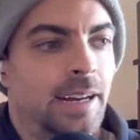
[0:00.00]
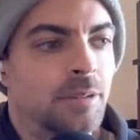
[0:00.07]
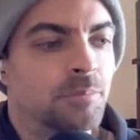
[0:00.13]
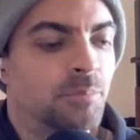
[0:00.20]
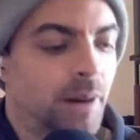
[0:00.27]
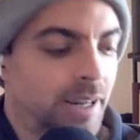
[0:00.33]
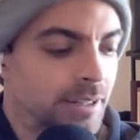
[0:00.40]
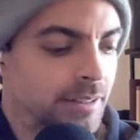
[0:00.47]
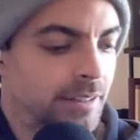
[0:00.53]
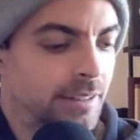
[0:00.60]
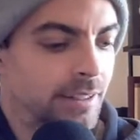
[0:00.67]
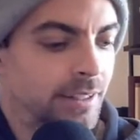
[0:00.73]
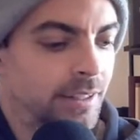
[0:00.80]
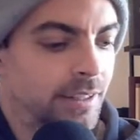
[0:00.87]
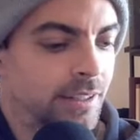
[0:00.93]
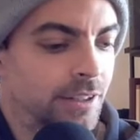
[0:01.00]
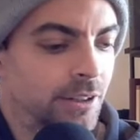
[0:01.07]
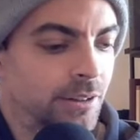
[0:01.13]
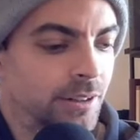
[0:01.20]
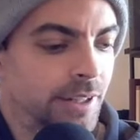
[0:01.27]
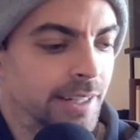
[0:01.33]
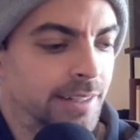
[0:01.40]
But
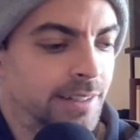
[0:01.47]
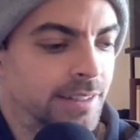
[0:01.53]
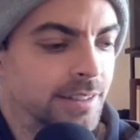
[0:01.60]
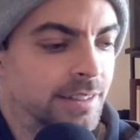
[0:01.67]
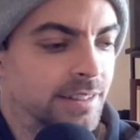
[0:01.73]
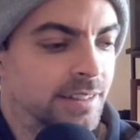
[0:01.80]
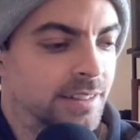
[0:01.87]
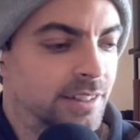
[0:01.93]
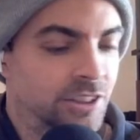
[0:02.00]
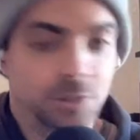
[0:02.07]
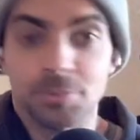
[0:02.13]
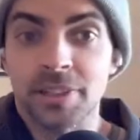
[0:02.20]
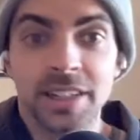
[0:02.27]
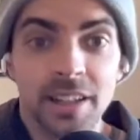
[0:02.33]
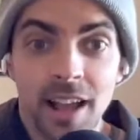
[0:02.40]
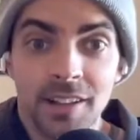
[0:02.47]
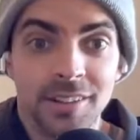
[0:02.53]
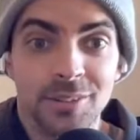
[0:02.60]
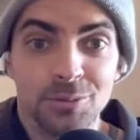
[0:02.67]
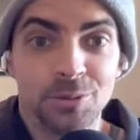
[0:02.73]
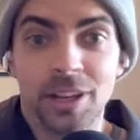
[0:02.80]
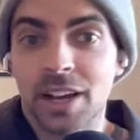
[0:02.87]
it's gonna be neat. And
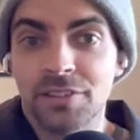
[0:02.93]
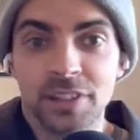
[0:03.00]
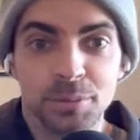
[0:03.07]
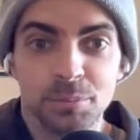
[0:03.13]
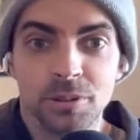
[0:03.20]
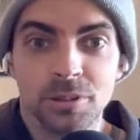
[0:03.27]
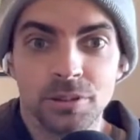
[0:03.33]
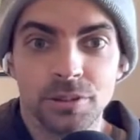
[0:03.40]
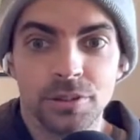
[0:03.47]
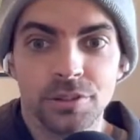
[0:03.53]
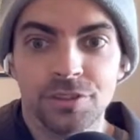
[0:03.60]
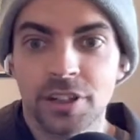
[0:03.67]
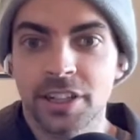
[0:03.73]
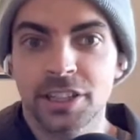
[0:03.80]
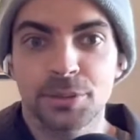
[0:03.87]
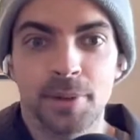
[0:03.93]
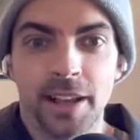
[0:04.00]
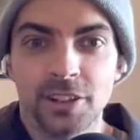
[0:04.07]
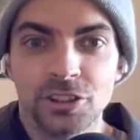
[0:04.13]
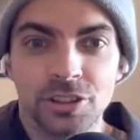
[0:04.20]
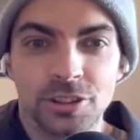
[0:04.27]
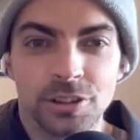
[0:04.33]
then we have a couple fun
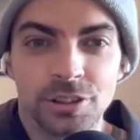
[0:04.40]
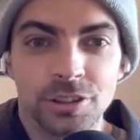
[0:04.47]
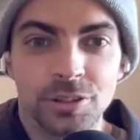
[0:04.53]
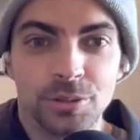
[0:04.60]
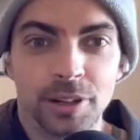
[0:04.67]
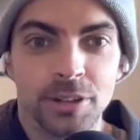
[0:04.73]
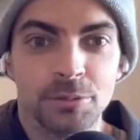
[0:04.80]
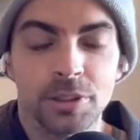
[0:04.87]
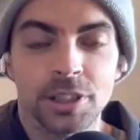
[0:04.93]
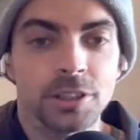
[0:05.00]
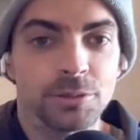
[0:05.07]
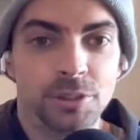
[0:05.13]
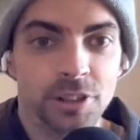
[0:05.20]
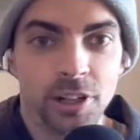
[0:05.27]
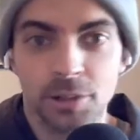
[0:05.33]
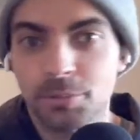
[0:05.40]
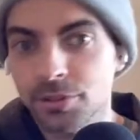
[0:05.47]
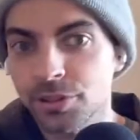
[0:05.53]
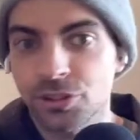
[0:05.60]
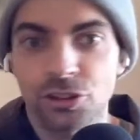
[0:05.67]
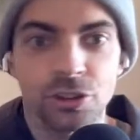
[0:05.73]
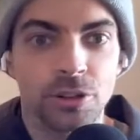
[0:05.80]
expansions, right? We talked about
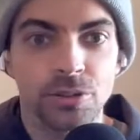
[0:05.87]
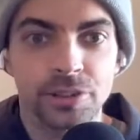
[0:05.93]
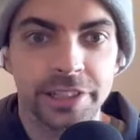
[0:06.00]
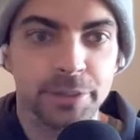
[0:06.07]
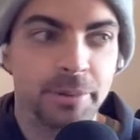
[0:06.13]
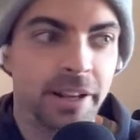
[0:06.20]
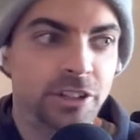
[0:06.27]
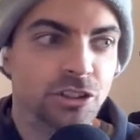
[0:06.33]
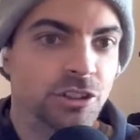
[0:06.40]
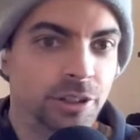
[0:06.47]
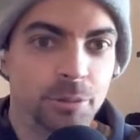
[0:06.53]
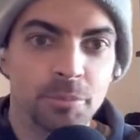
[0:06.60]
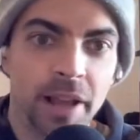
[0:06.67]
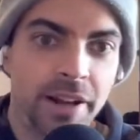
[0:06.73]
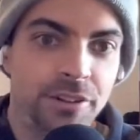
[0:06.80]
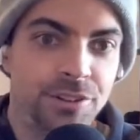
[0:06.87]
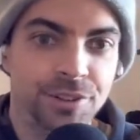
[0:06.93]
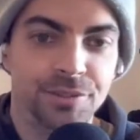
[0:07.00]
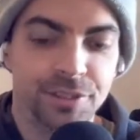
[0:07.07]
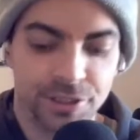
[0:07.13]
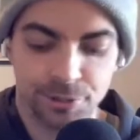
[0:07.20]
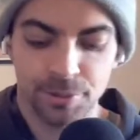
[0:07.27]
the drones expansion, the Battles
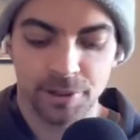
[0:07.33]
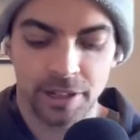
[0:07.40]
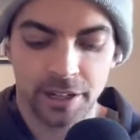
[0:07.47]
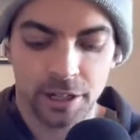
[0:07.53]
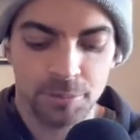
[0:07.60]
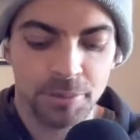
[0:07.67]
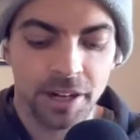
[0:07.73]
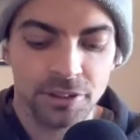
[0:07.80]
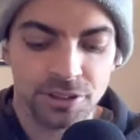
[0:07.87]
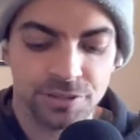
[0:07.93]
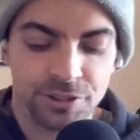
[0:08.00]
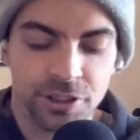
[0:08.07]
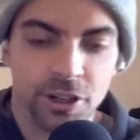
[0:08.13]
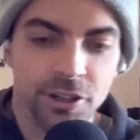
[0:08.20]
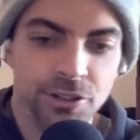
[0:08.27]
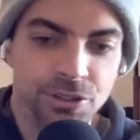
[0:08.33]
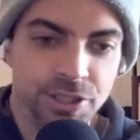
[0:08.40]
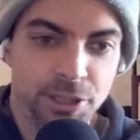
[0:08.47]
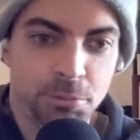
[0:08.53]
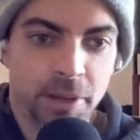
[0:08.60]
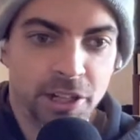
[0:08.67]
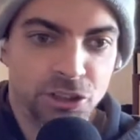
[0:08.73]
of Acarios
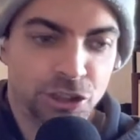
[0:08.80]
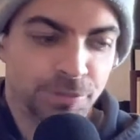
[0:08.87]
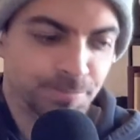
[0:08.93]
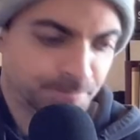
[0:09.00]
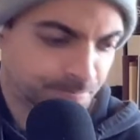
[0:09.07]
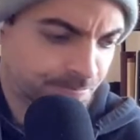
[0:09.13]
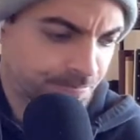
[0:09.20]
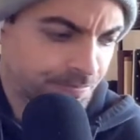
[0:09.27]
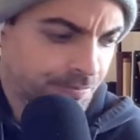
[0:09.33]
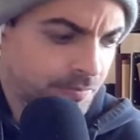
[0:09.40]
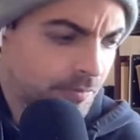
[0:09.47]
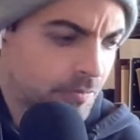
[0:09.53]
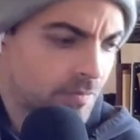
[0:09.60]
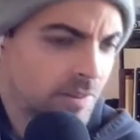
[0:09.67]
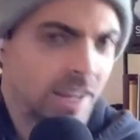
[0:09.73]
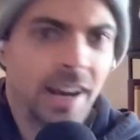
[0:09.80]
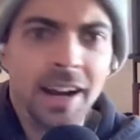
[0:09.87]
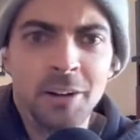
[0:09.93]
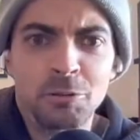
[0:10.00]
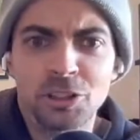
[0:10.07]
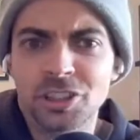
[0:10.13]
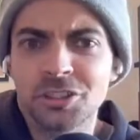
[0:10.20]
expansion,
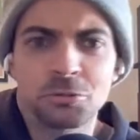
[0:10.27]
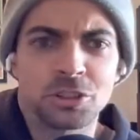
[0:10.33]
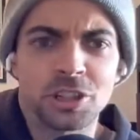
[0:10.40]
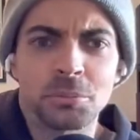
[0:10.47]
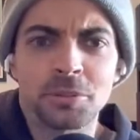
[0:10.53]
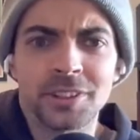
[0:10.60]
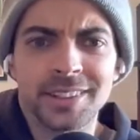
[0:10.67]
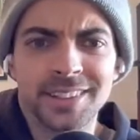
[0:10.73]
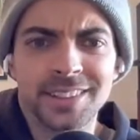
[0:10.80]
which I'm really